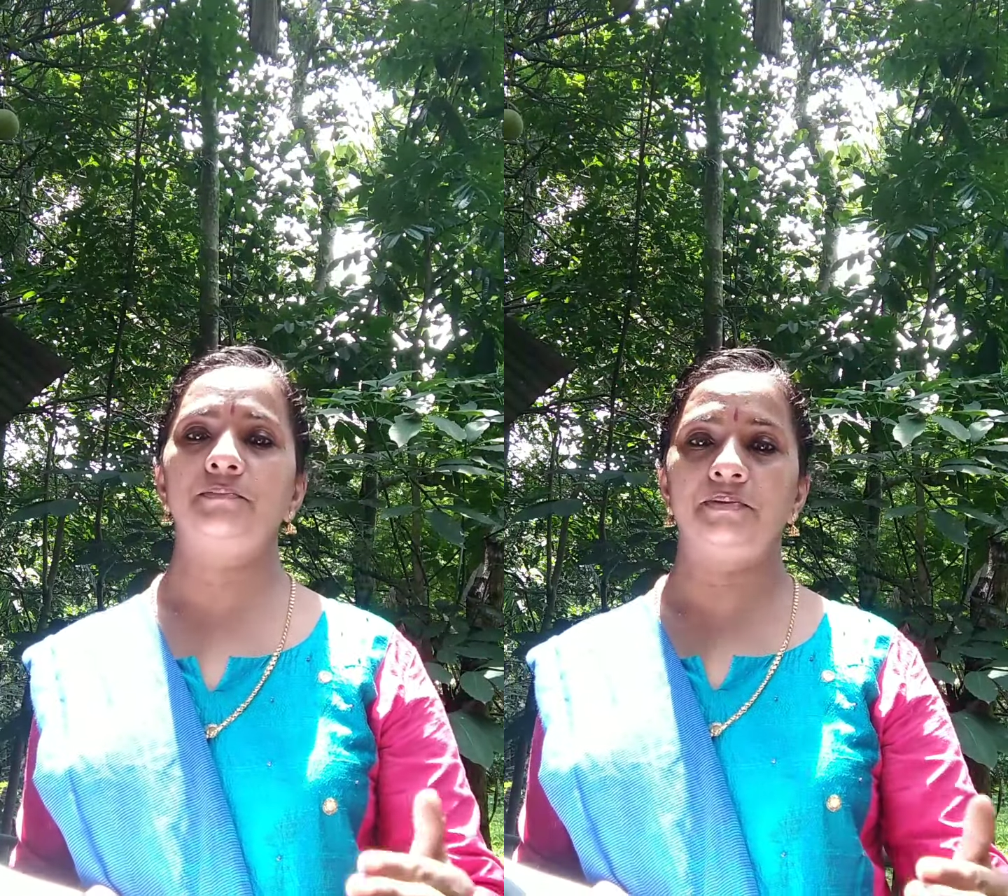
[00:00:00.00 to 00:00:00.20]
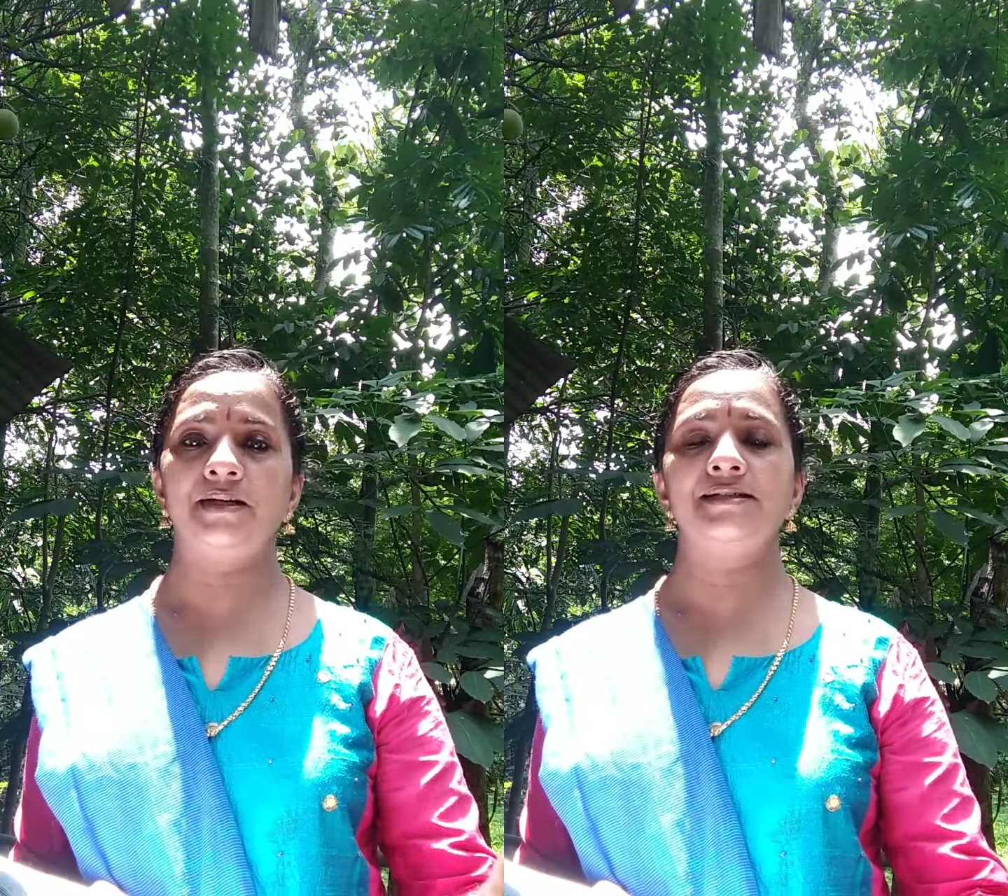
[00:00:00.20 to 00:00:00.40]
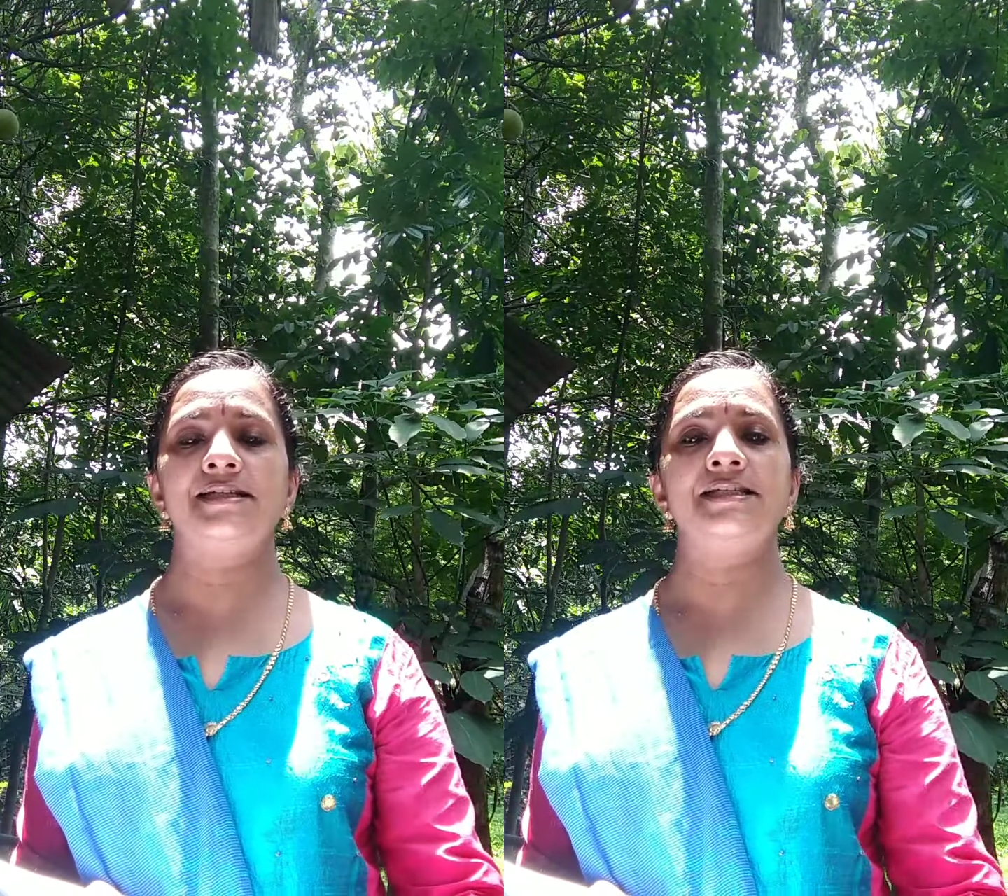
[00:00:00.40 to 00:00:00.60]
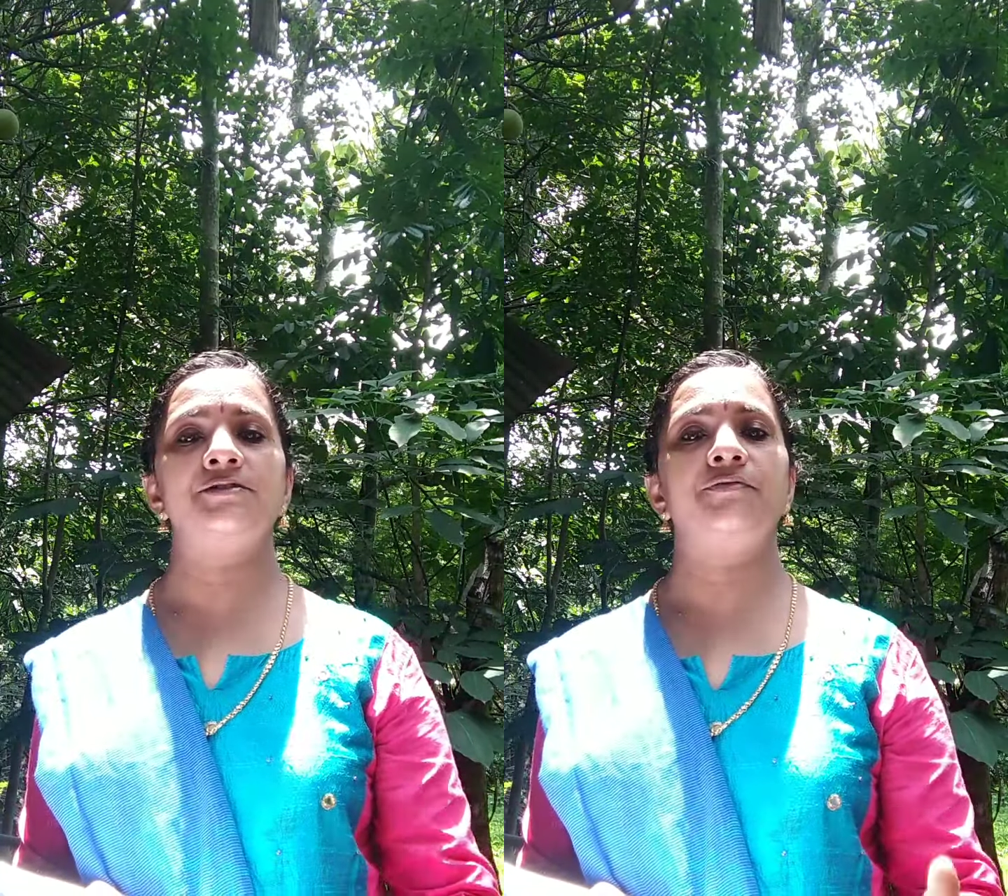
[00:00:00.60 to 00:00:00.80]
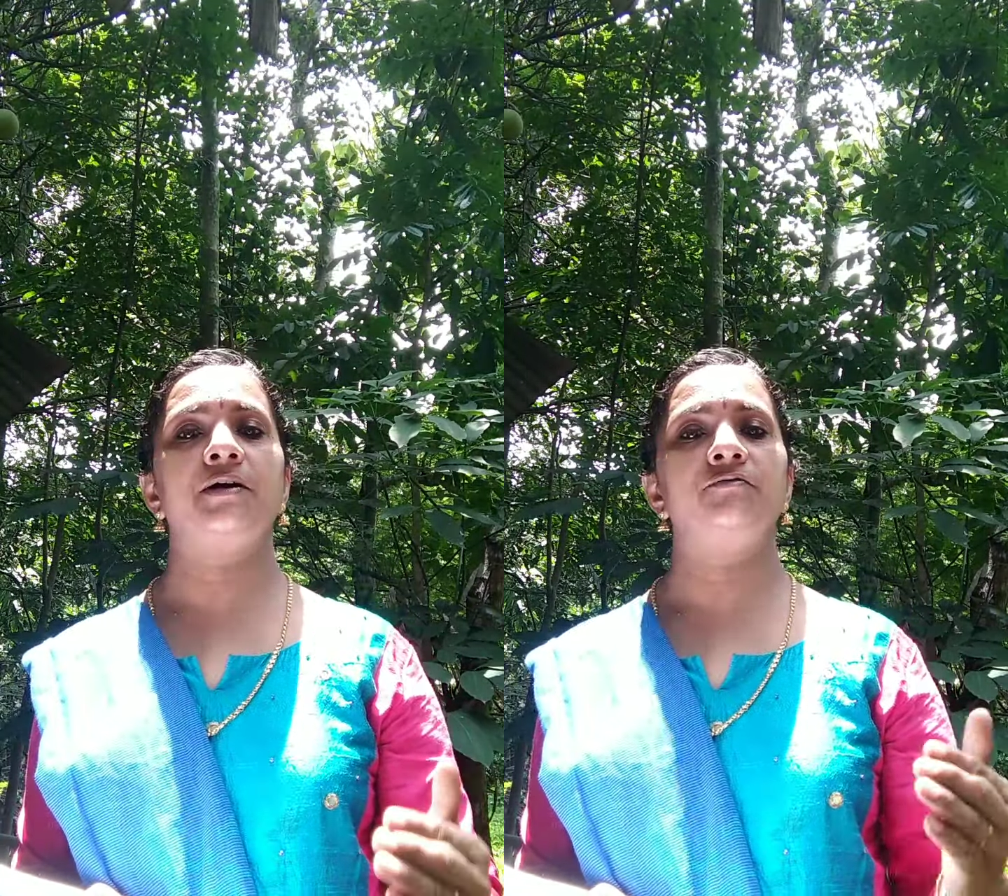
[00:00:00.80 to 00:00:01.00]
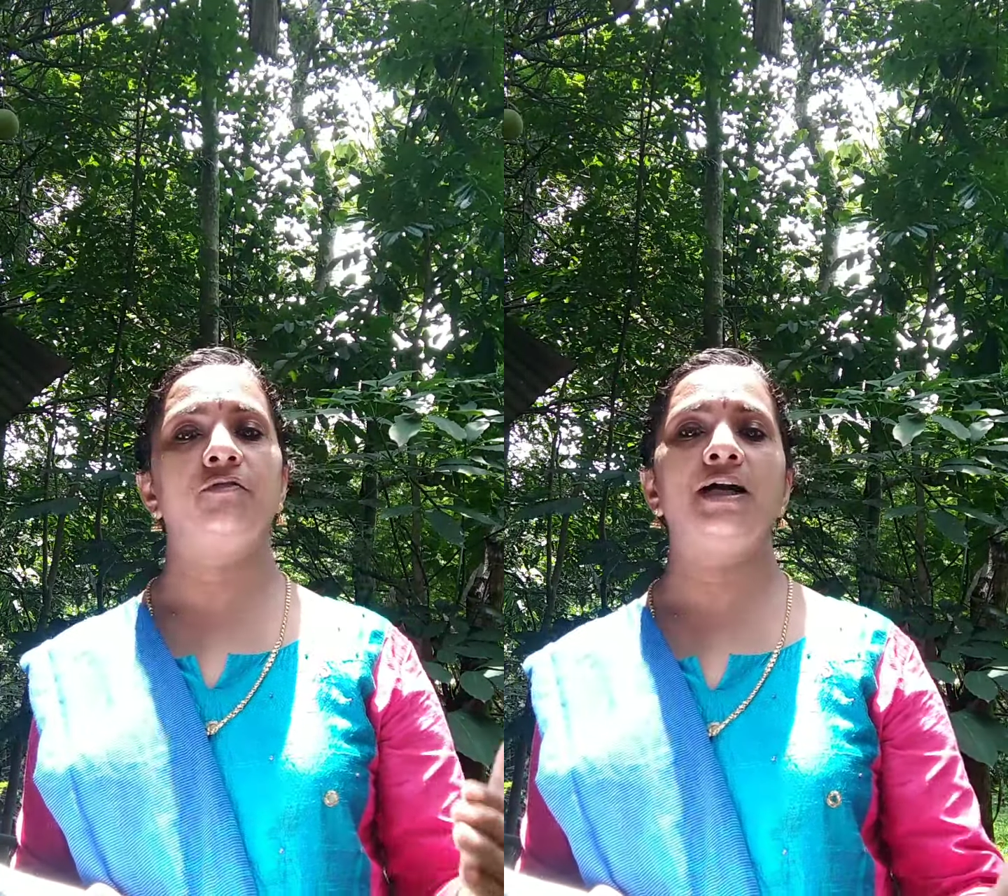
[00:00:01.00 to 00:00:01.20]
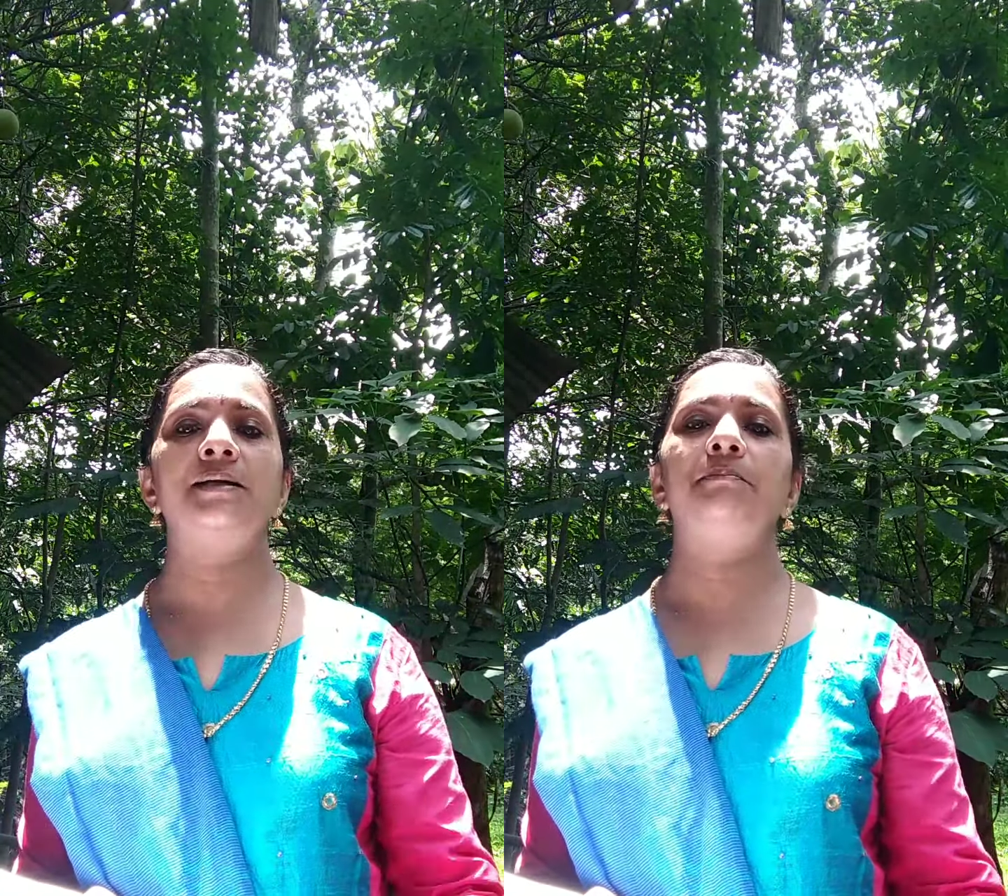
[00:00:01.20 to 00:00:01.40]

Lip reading: persons from one